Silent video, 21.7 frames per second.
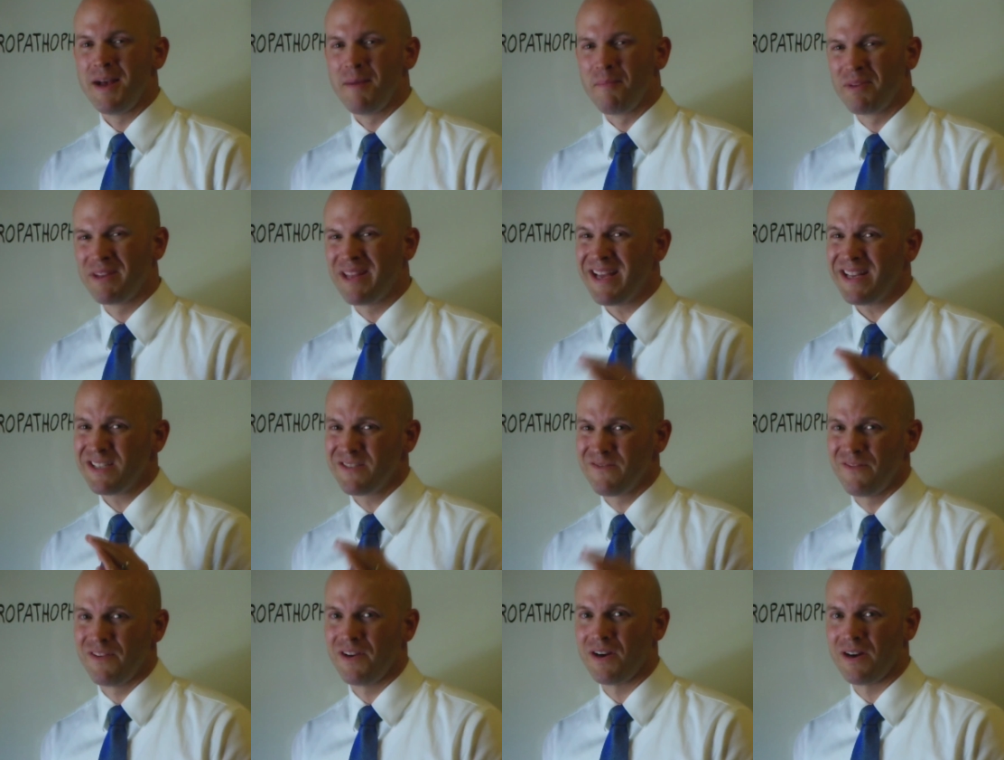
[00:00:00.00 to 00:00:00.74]
But that's
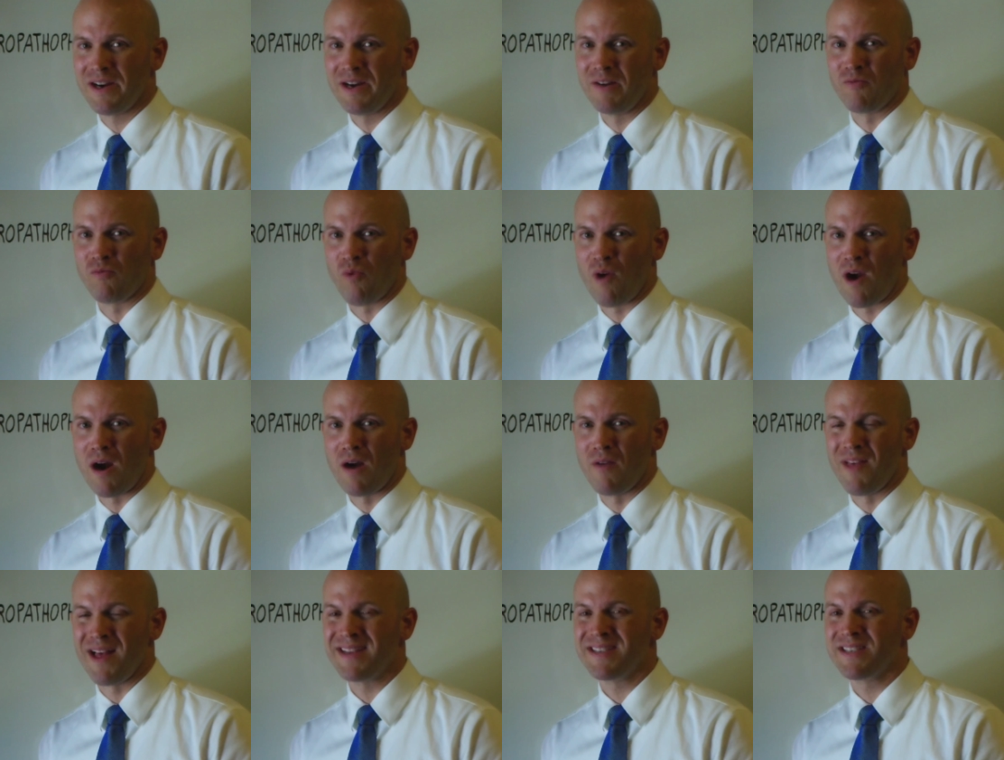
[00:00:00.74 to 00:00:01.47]
very
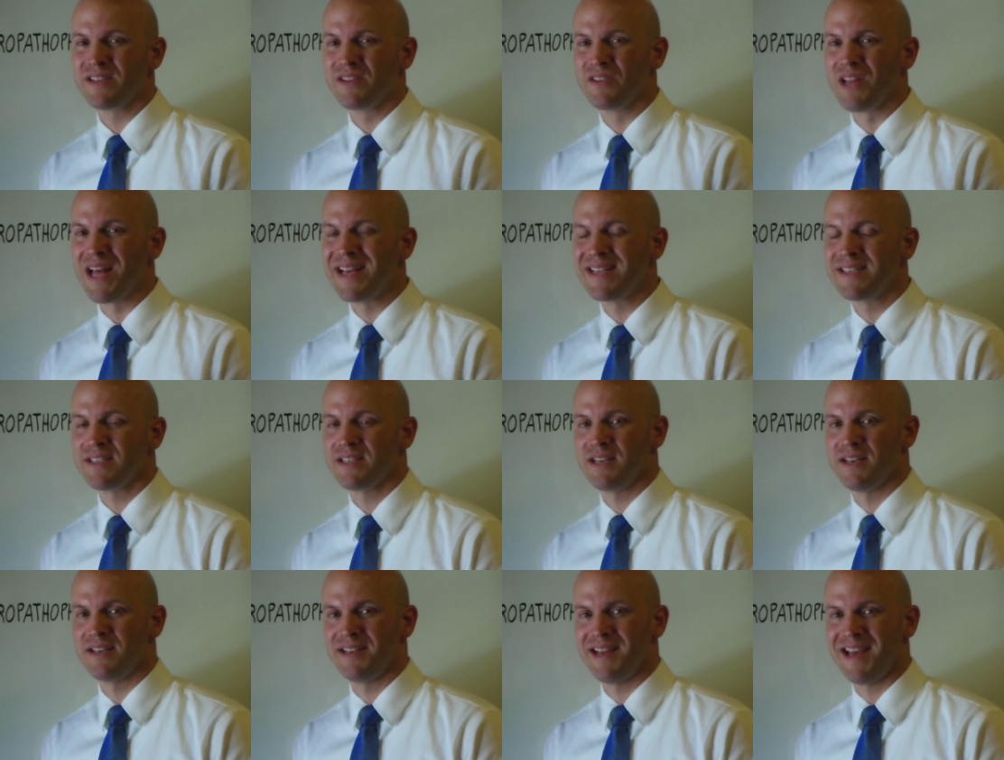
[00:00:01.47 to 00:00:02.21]
rare. That's less
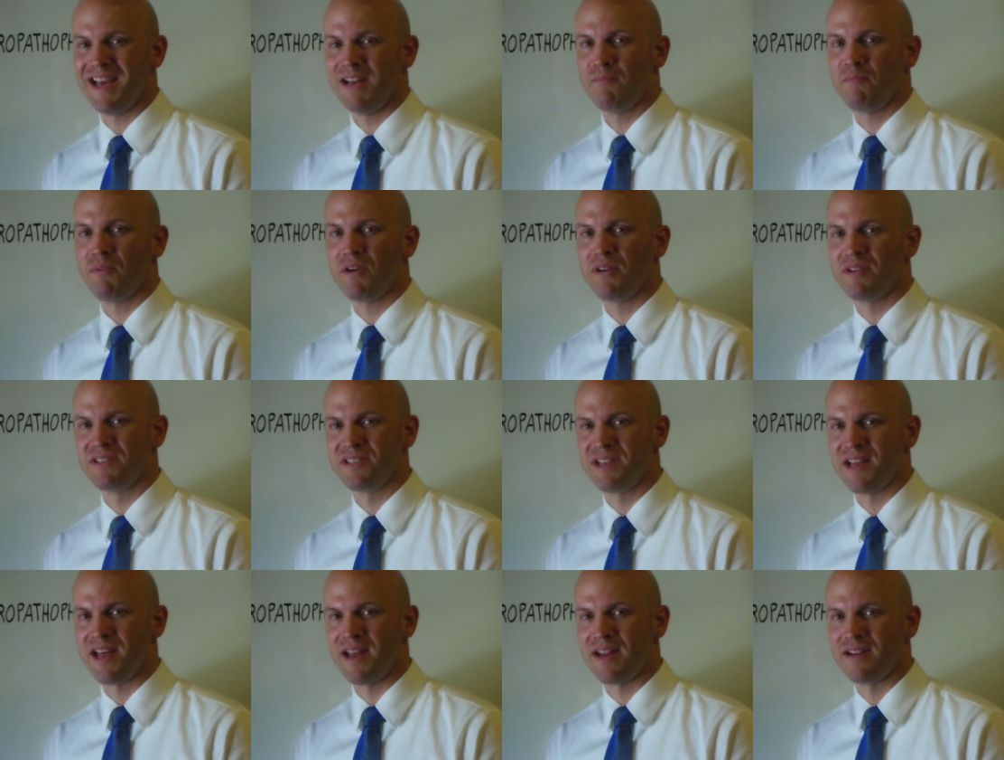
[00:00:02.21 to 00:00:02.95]
than
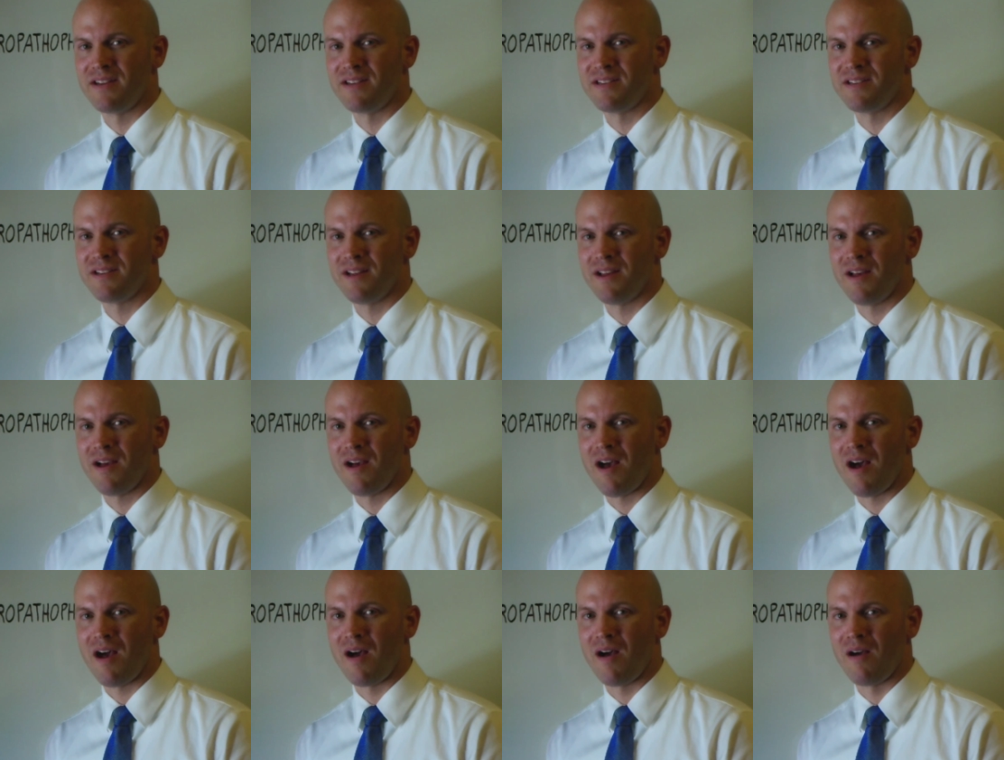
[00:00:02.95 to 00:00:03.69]
10%
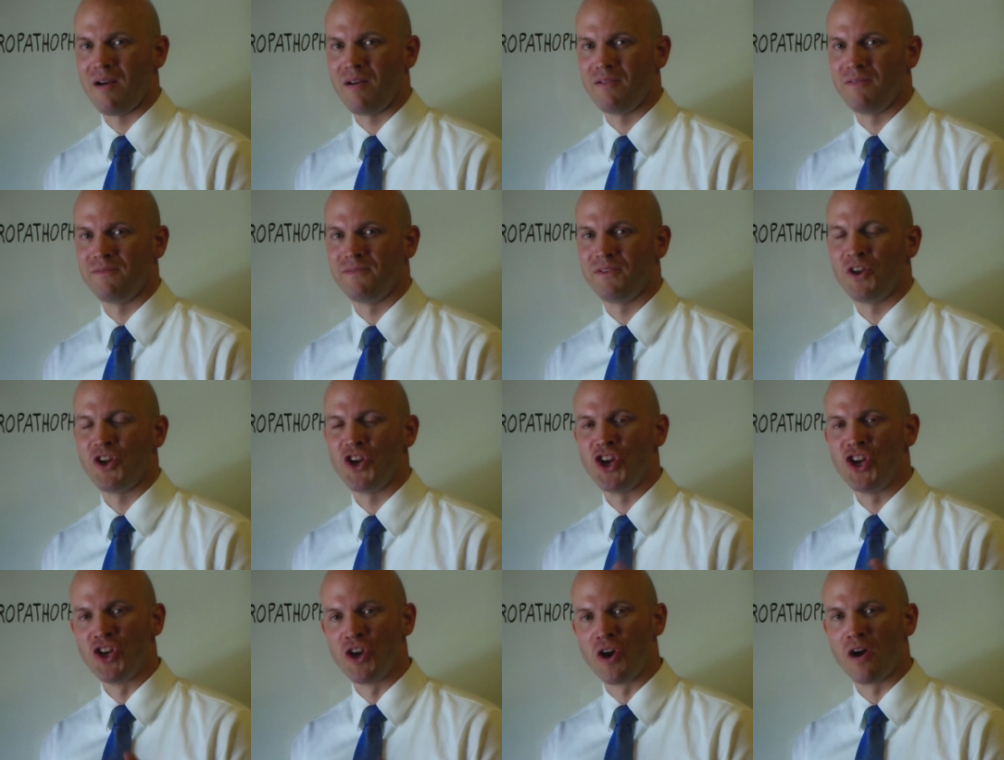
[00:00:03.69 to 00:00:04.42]
of
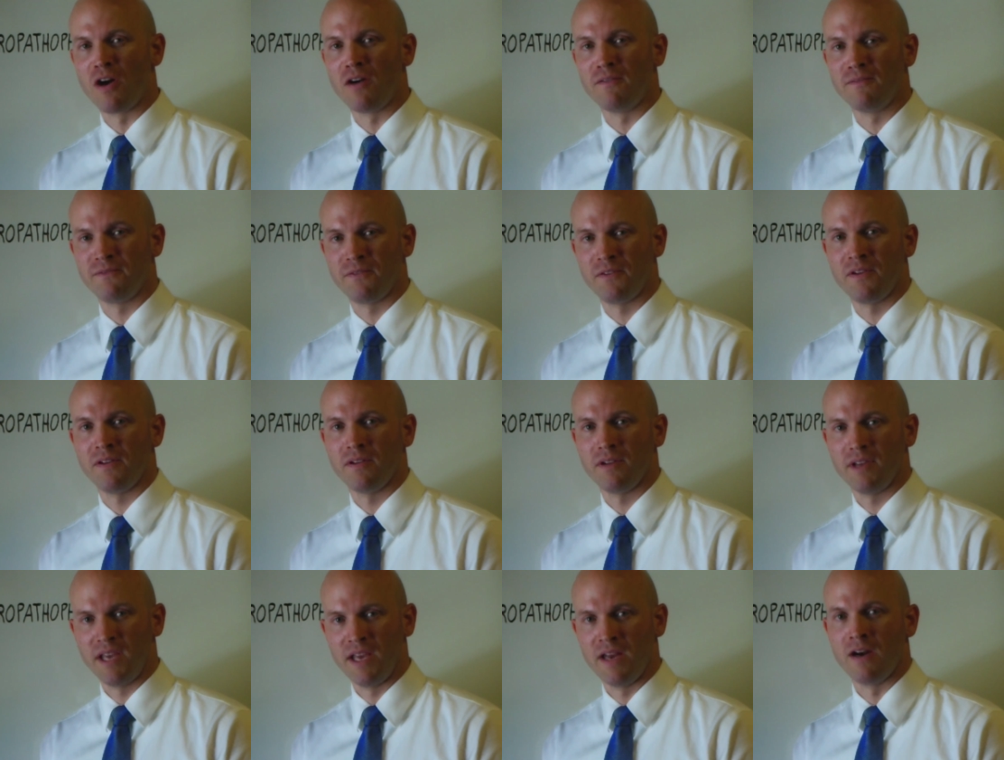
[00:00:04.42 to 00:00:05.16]
nerve
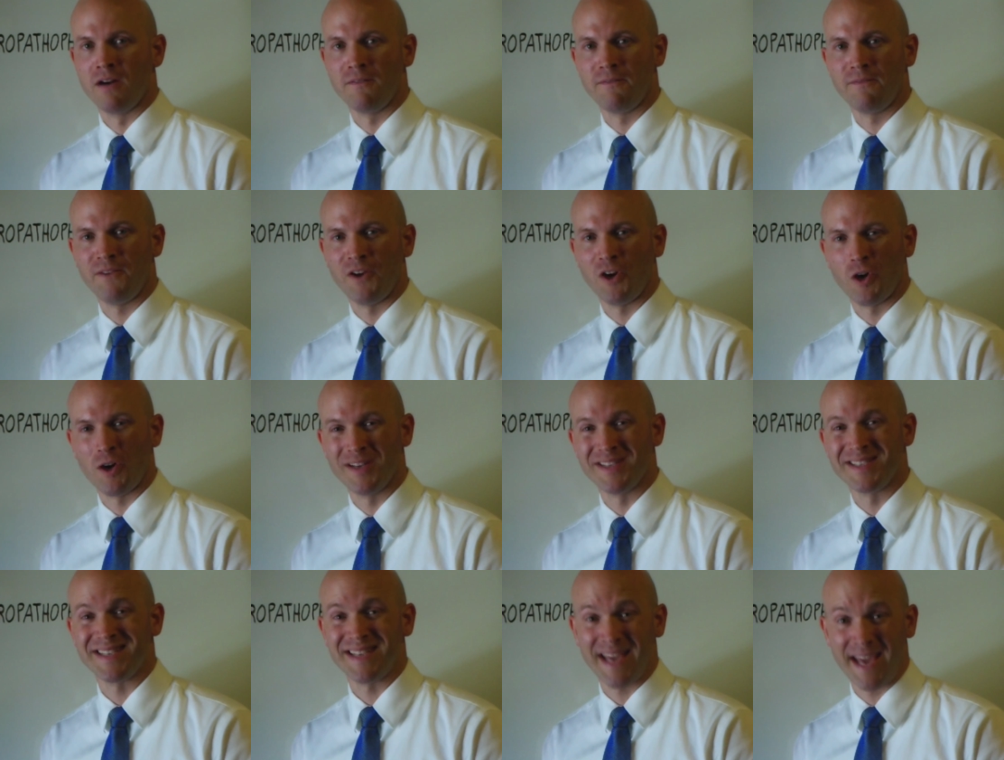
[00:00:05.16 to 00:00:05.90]

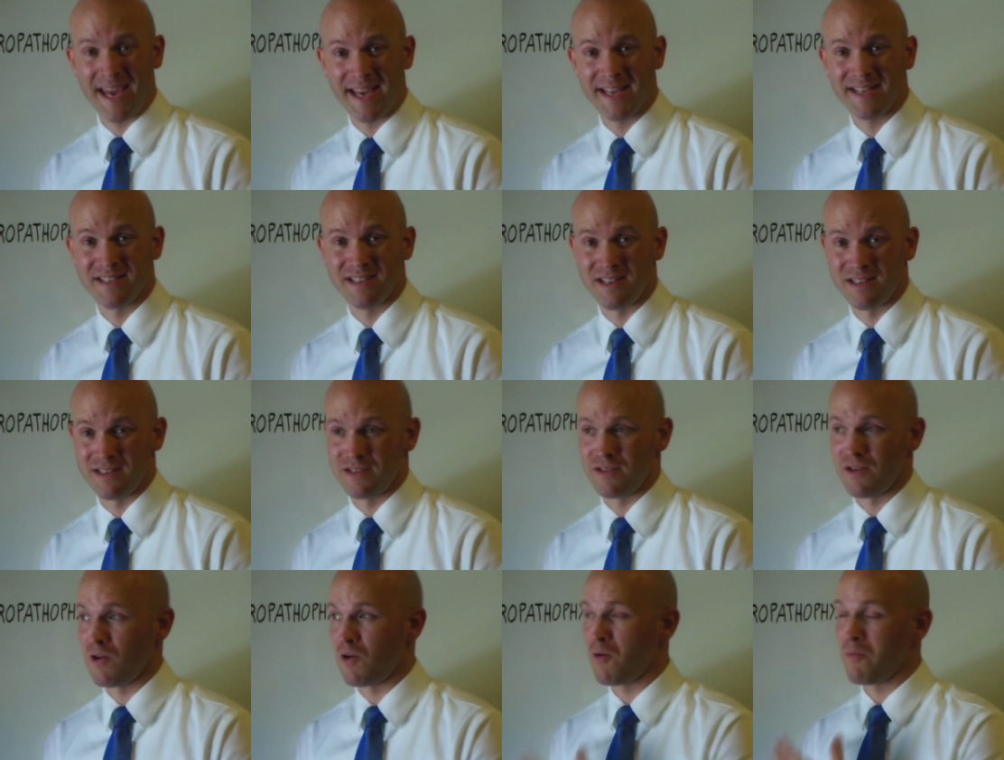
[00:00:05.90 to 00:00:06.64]
interference
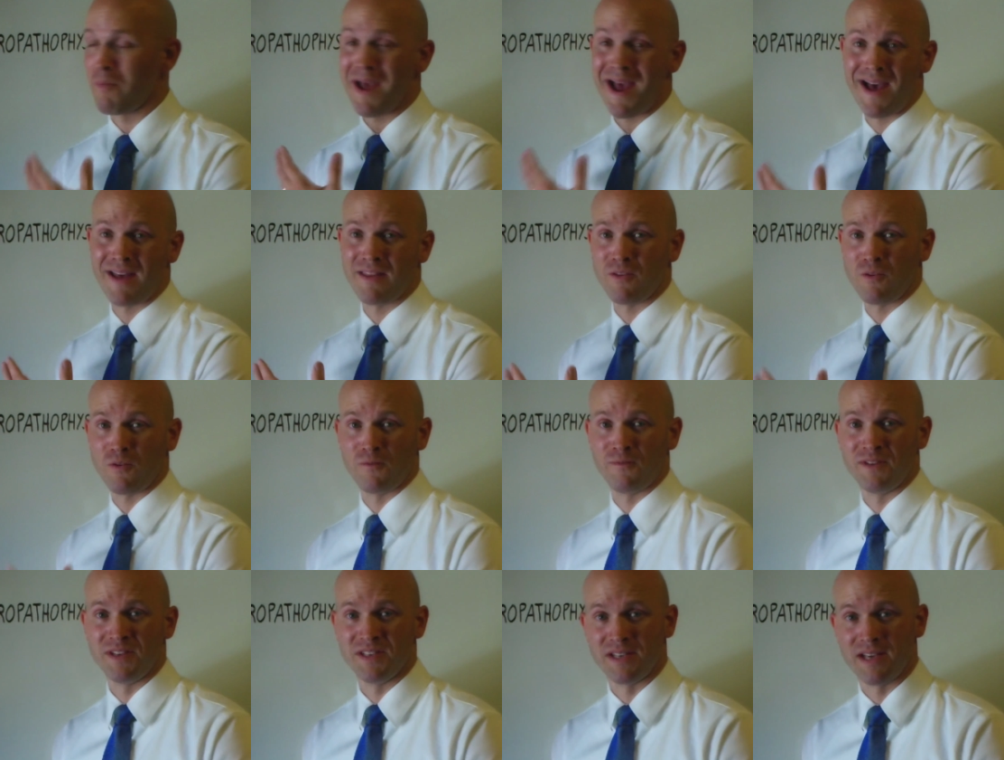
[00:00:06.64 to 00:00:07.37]
cases,
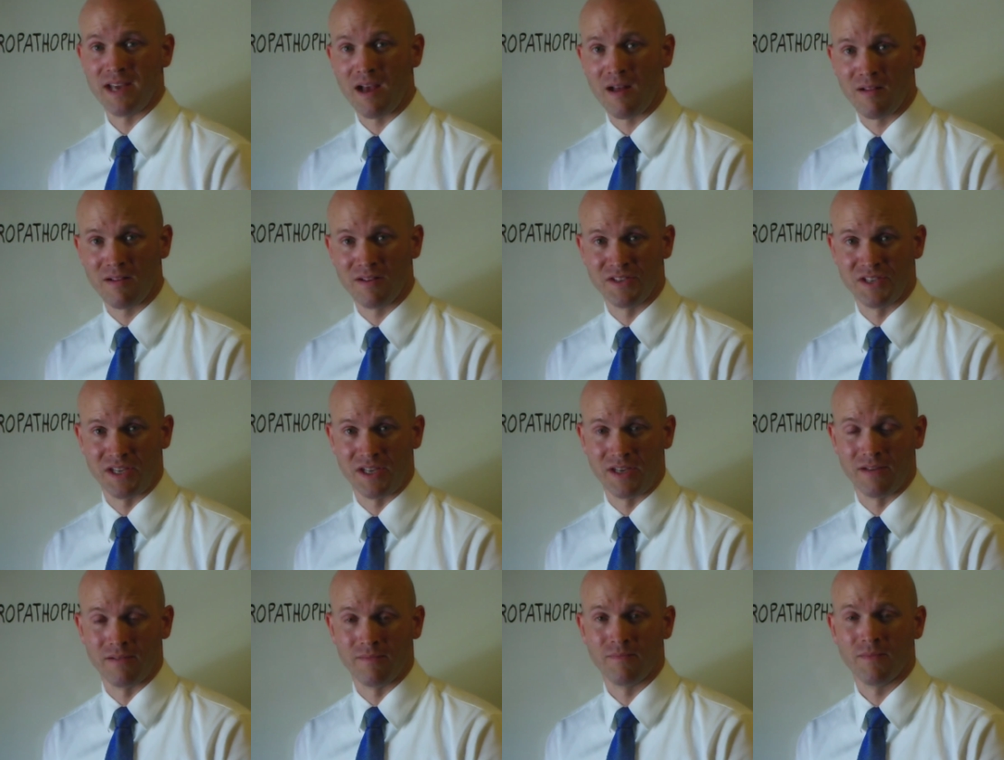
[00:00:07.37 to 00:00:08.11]
neuropathol
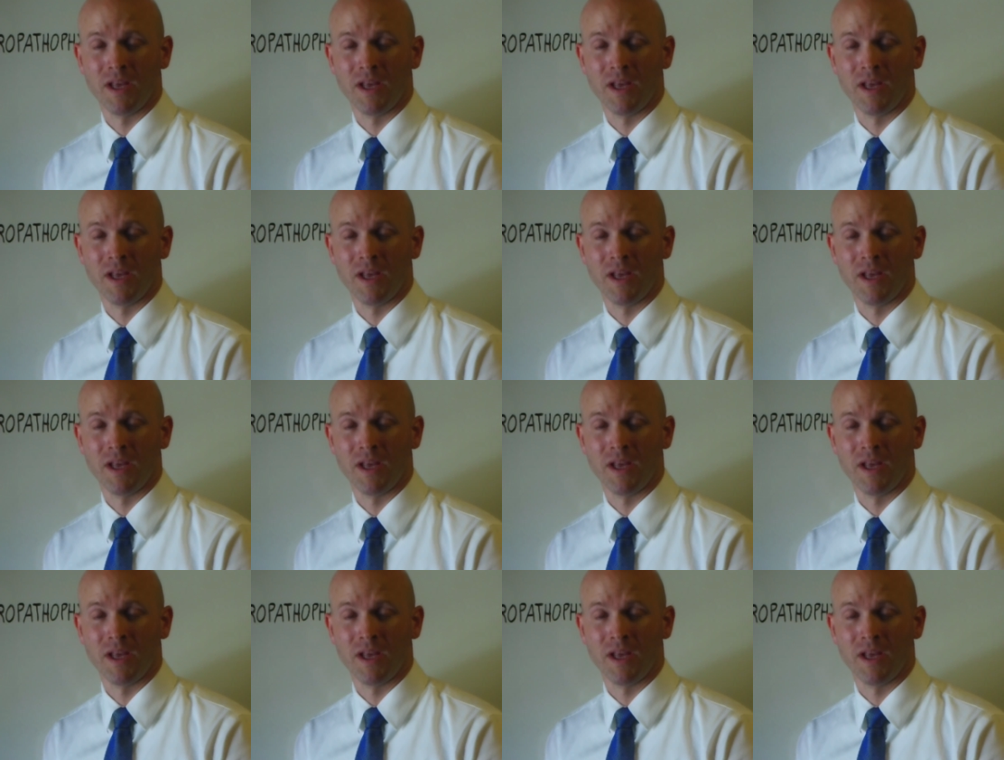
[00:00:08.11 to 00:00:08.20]
physiology.